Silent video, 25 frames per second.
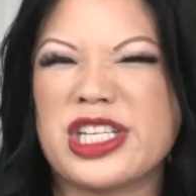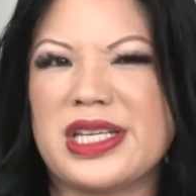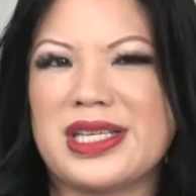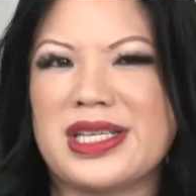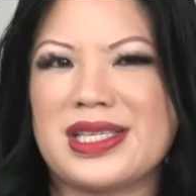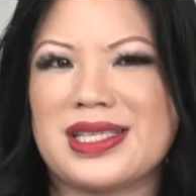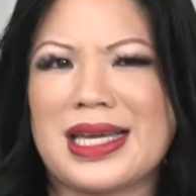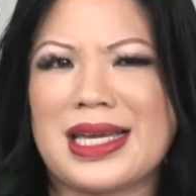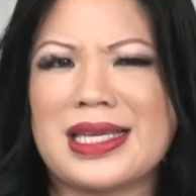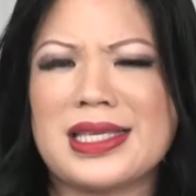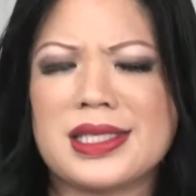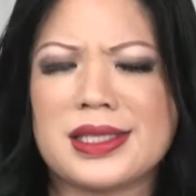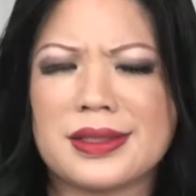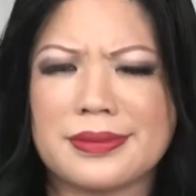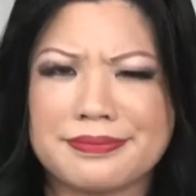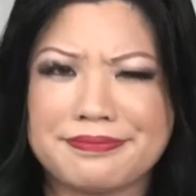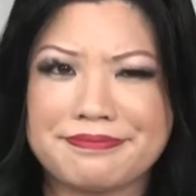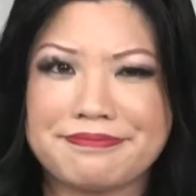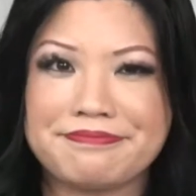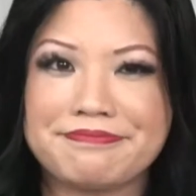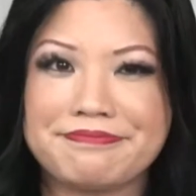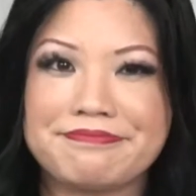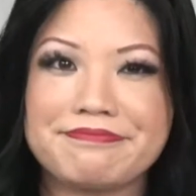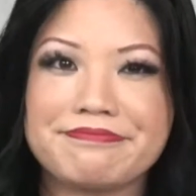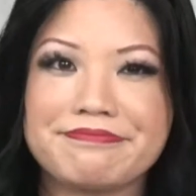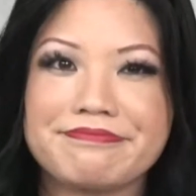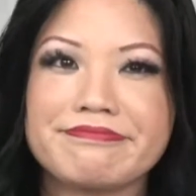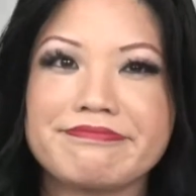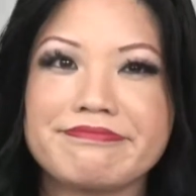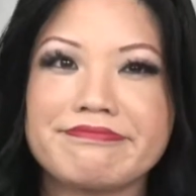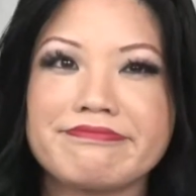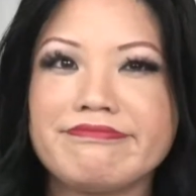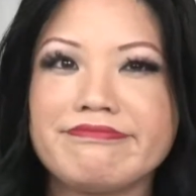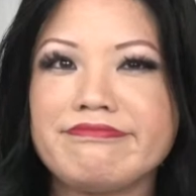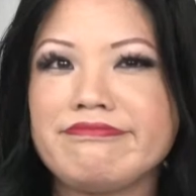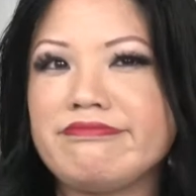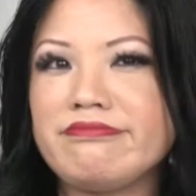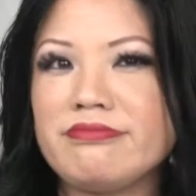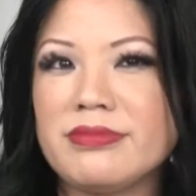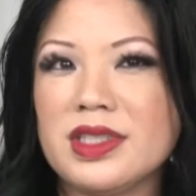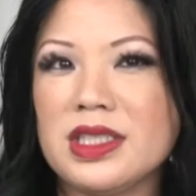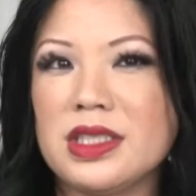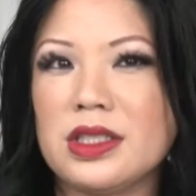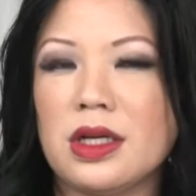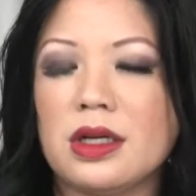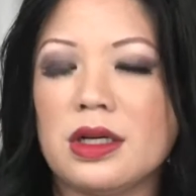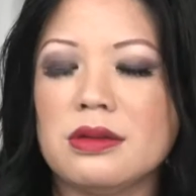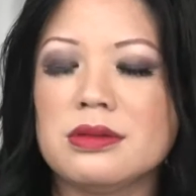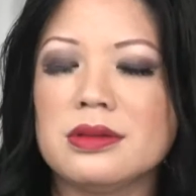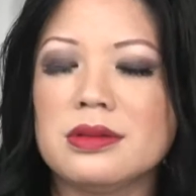cents.
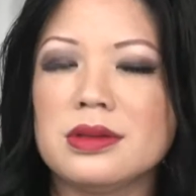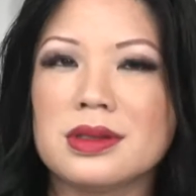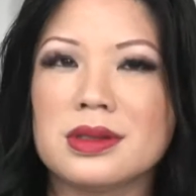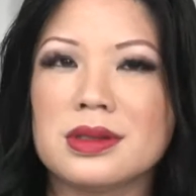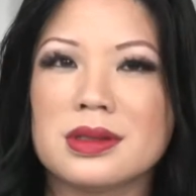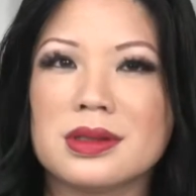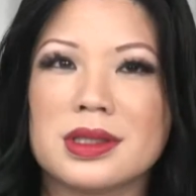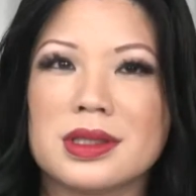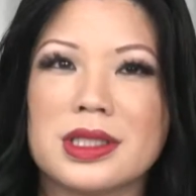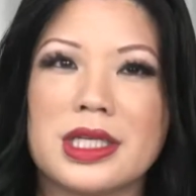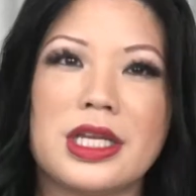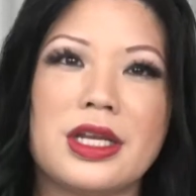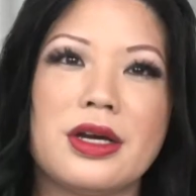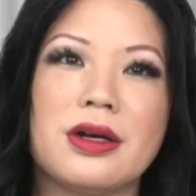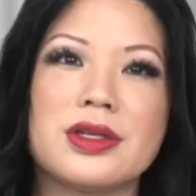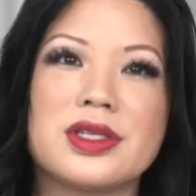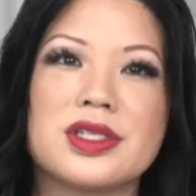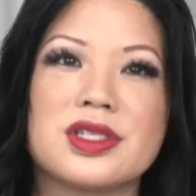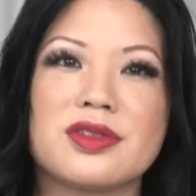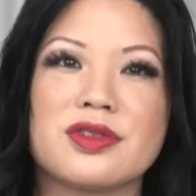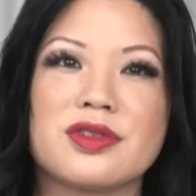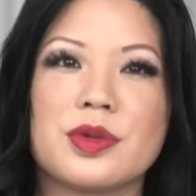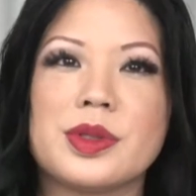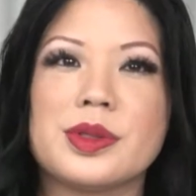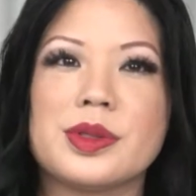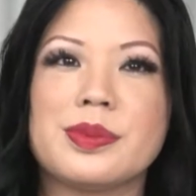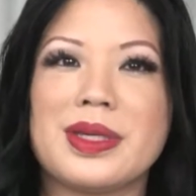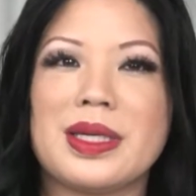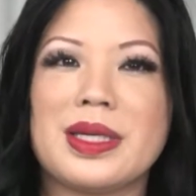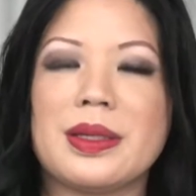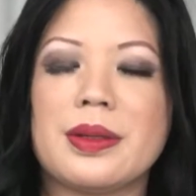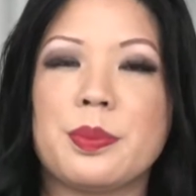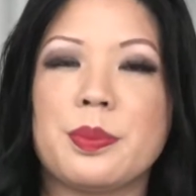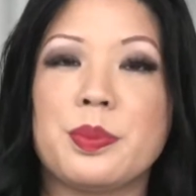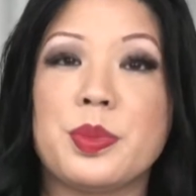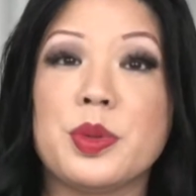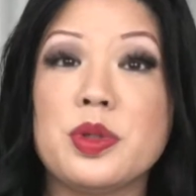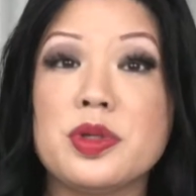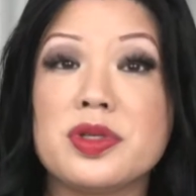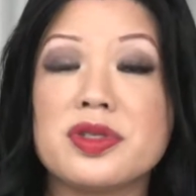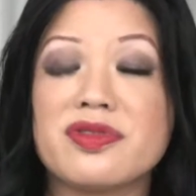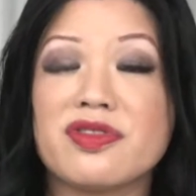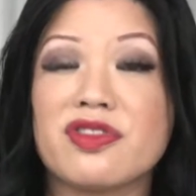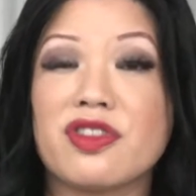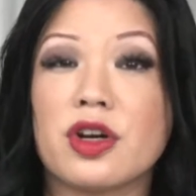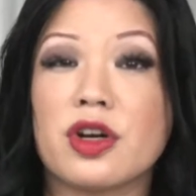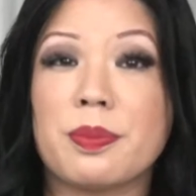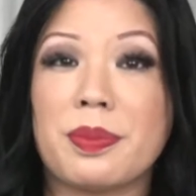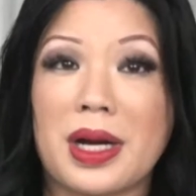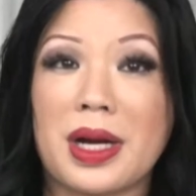So, it's supposed to be a boost
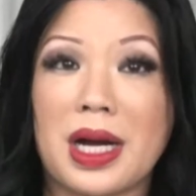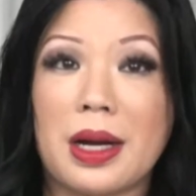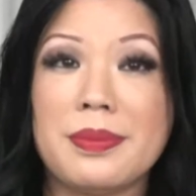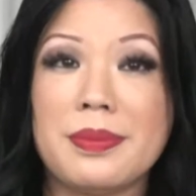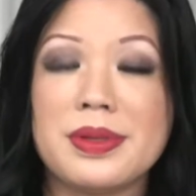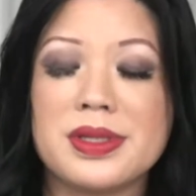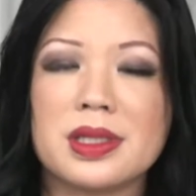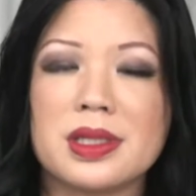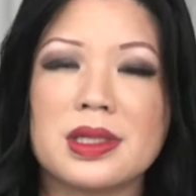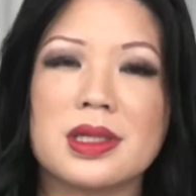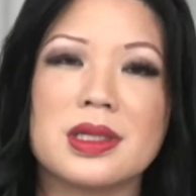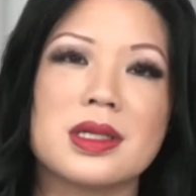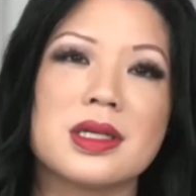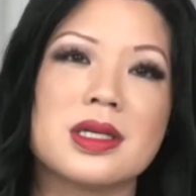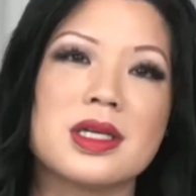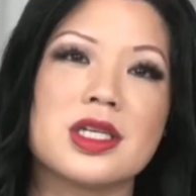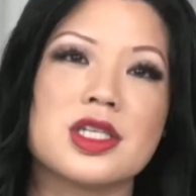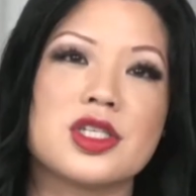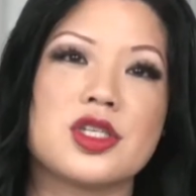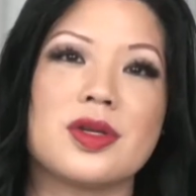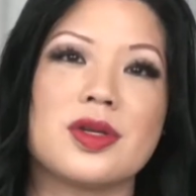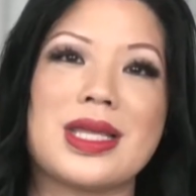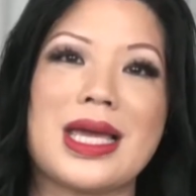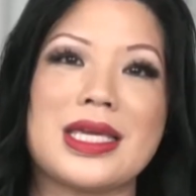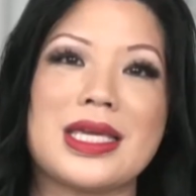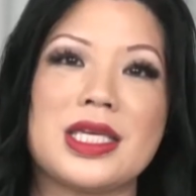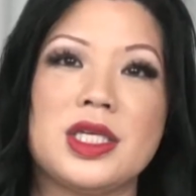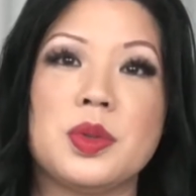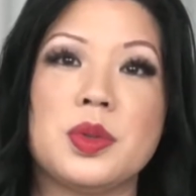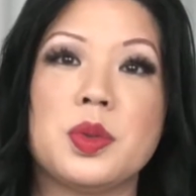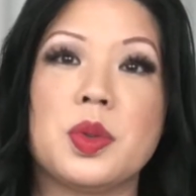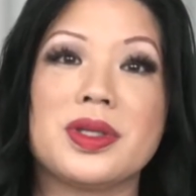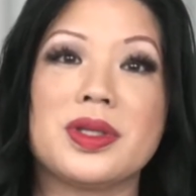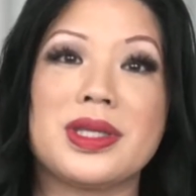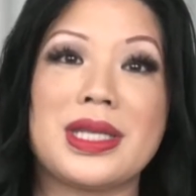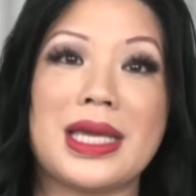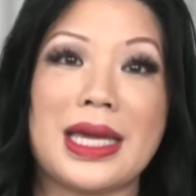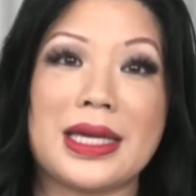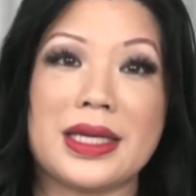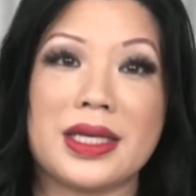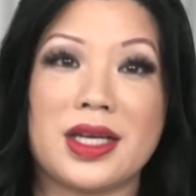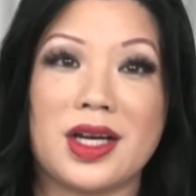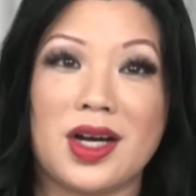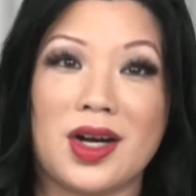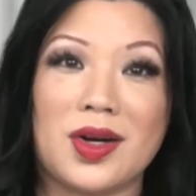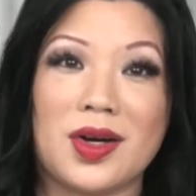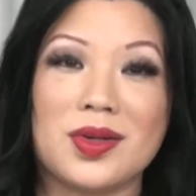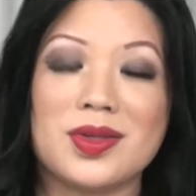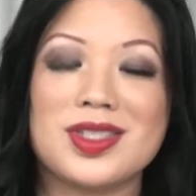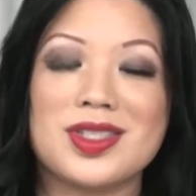for pubs so that you will then
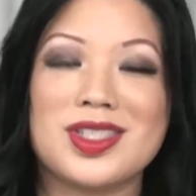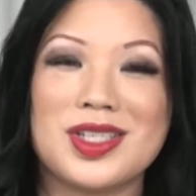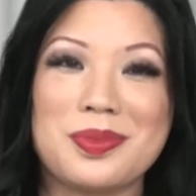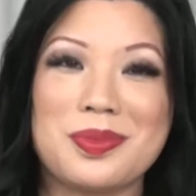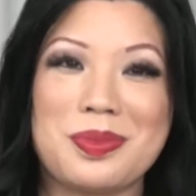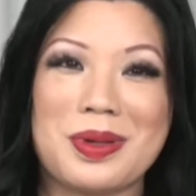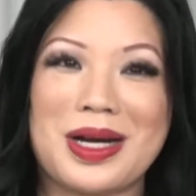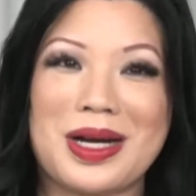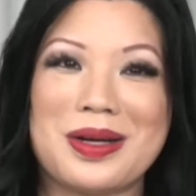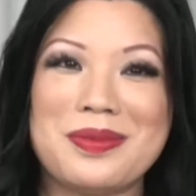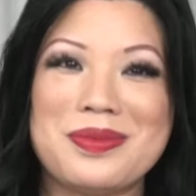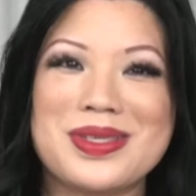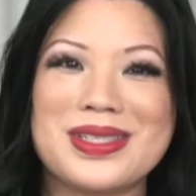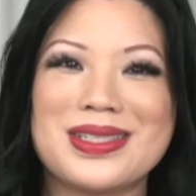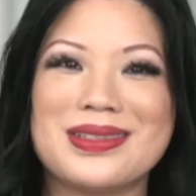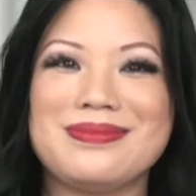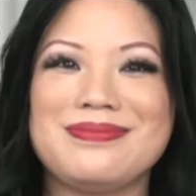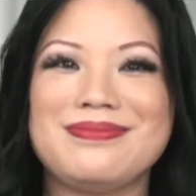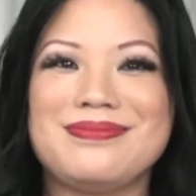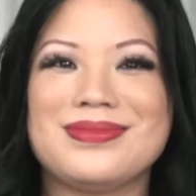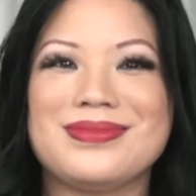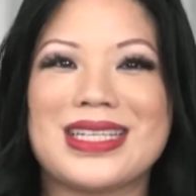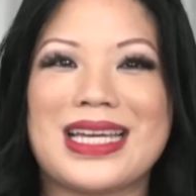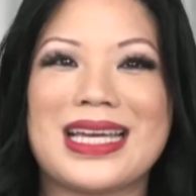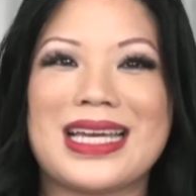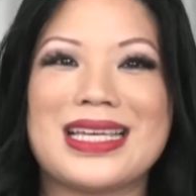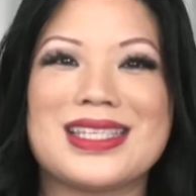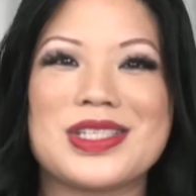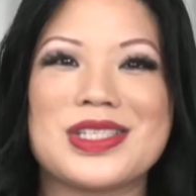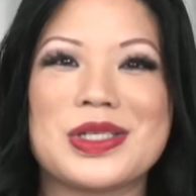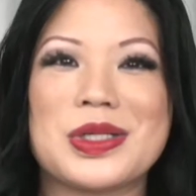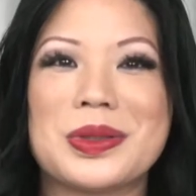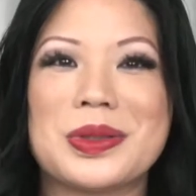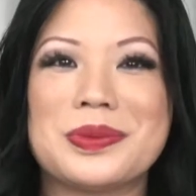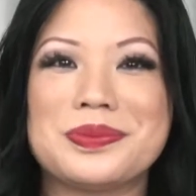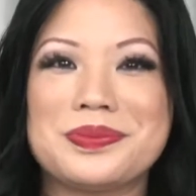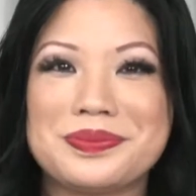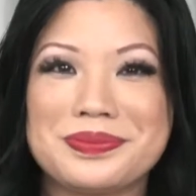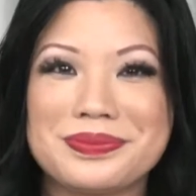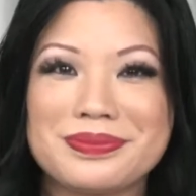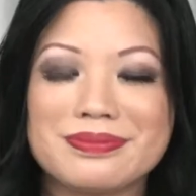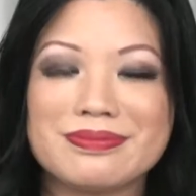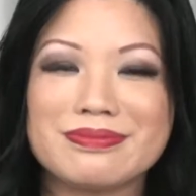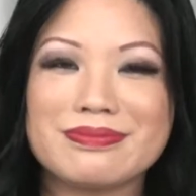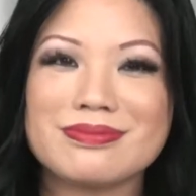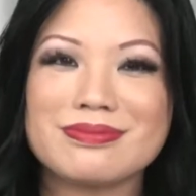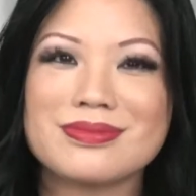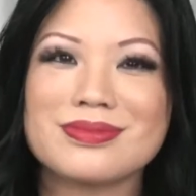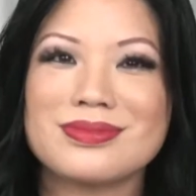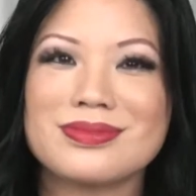go to pubs. And so
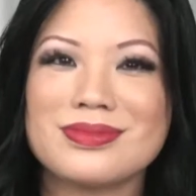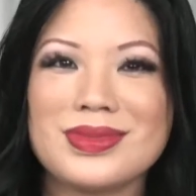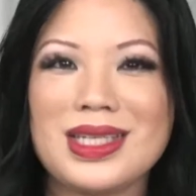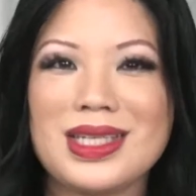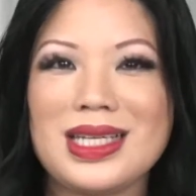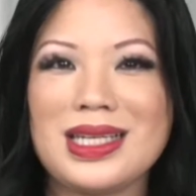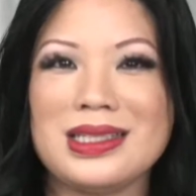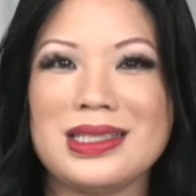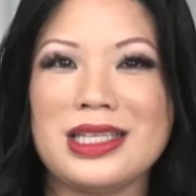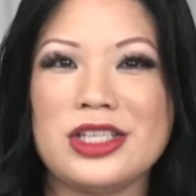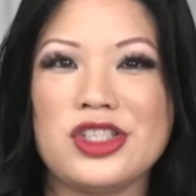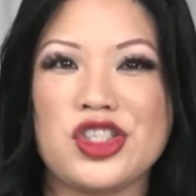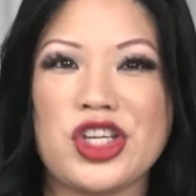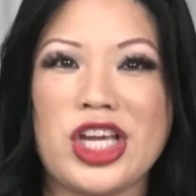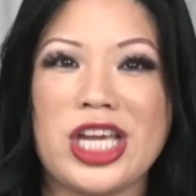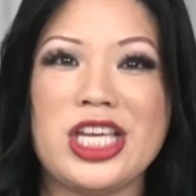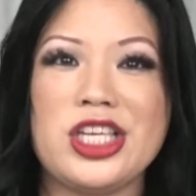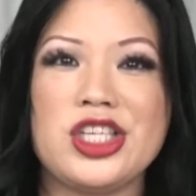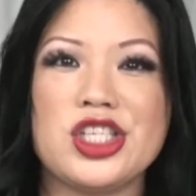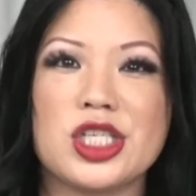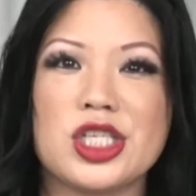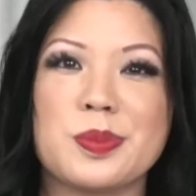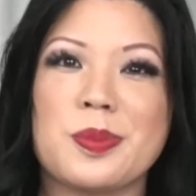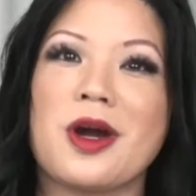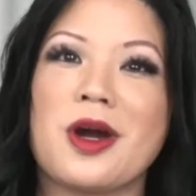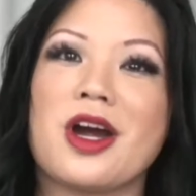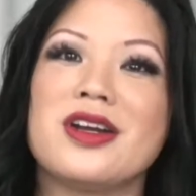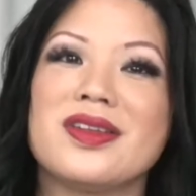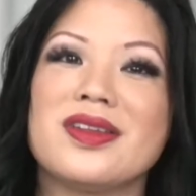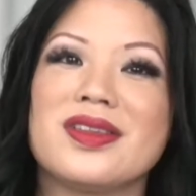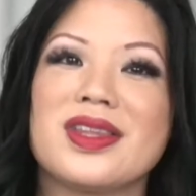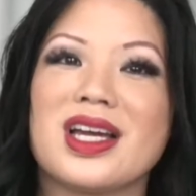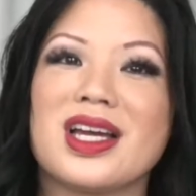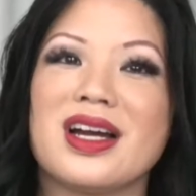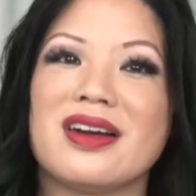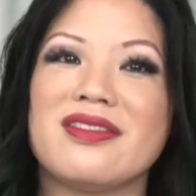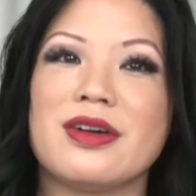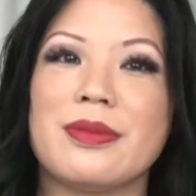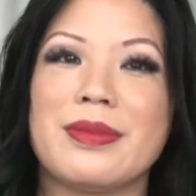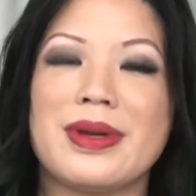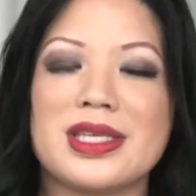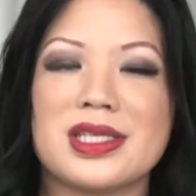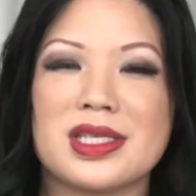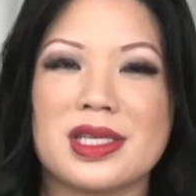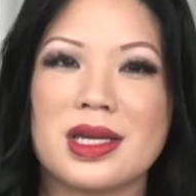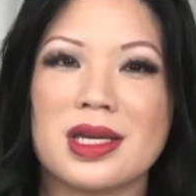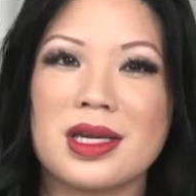the change is part of the government's